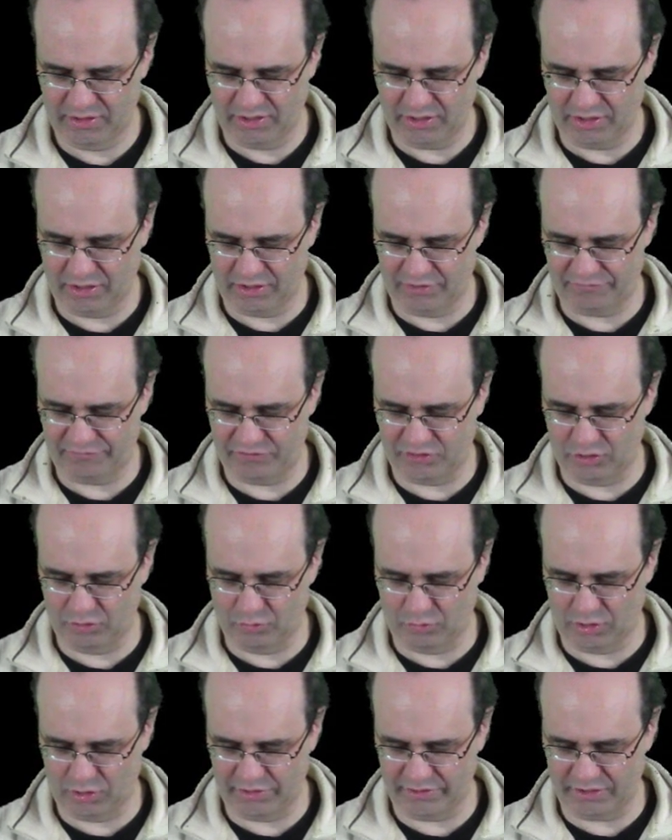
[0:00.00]

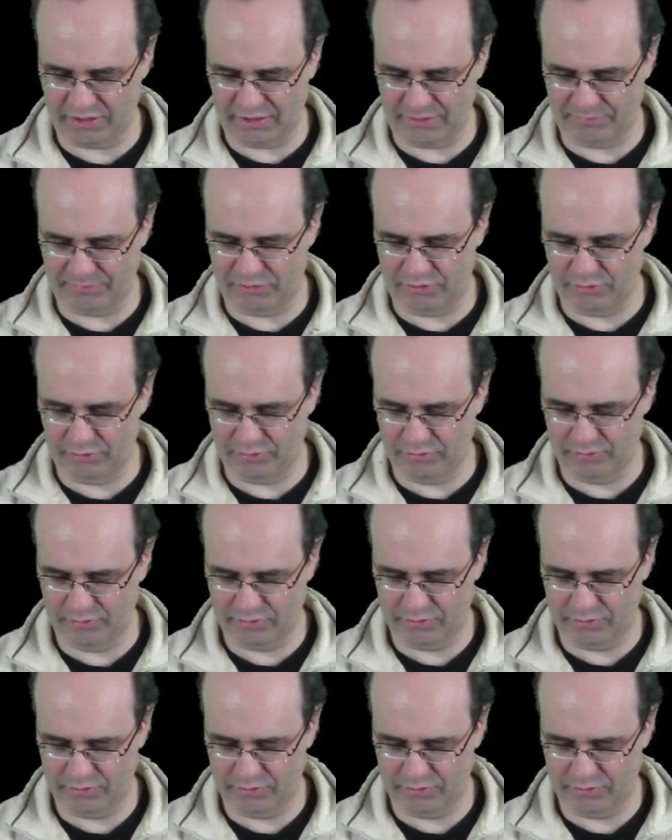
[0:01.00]
u1 up to